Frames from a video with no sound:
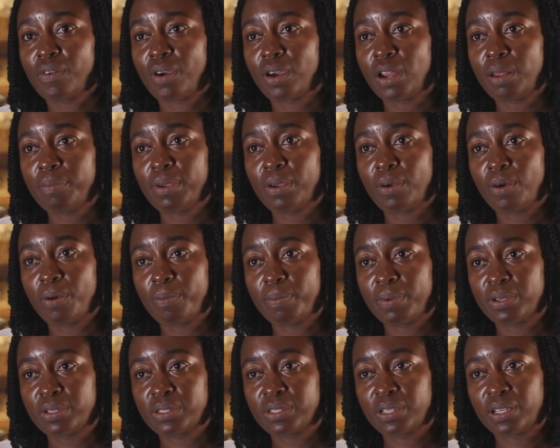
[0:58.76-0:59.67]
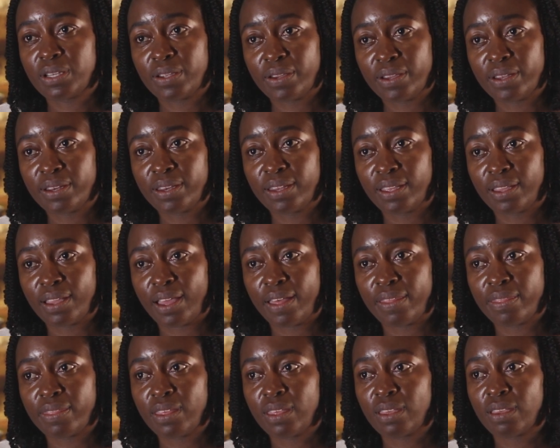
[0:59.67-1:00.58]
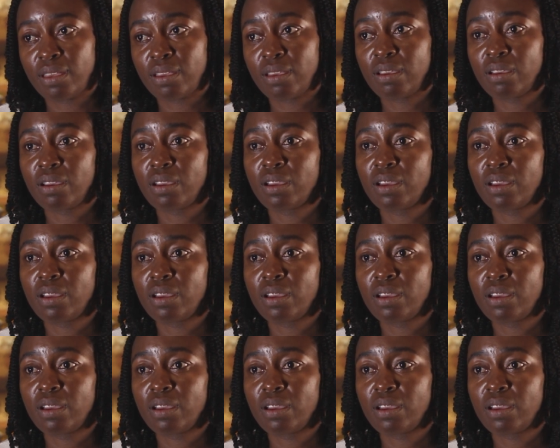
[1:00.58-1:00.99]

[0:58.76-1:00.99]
got to be open to learning. I think